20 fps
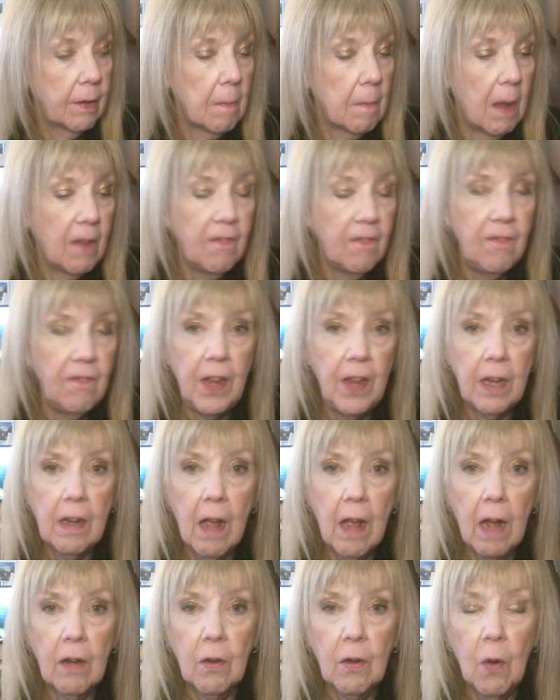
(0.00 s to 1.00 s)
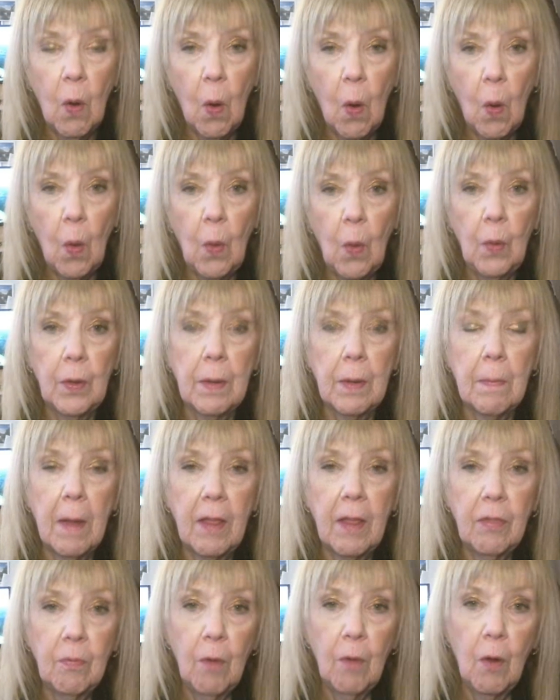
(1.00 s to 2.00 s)
my feet got cold and
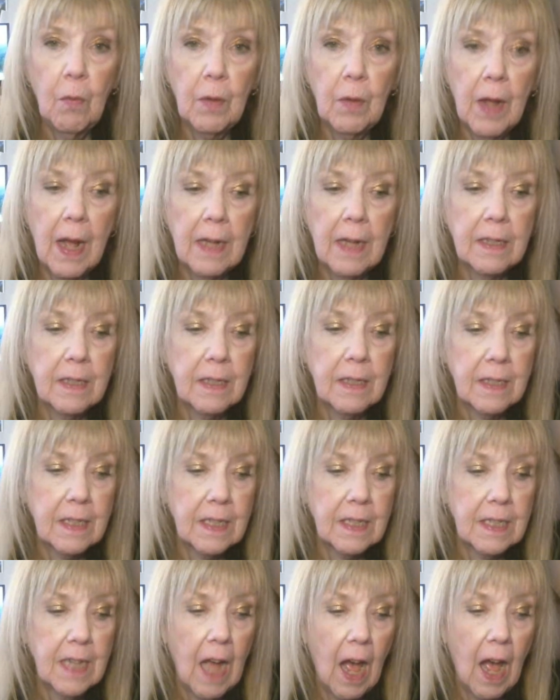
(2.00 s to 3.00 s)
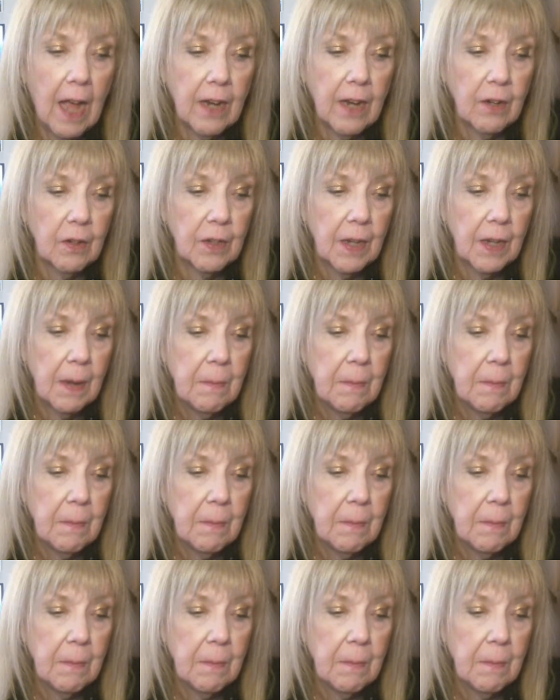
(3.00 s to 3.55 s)
my throat got tired